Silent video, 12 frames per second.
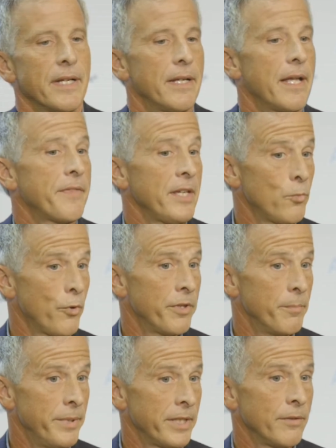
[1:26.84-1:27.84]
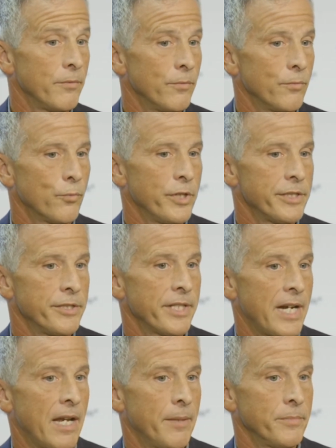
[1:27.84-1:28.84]
I think one of the big reasons
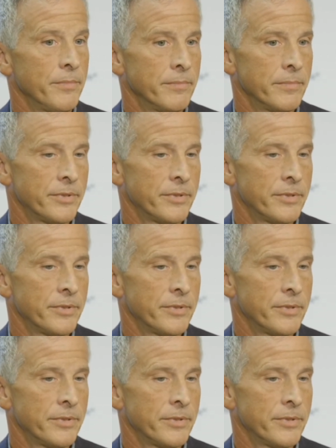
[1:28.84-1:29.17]
that I'm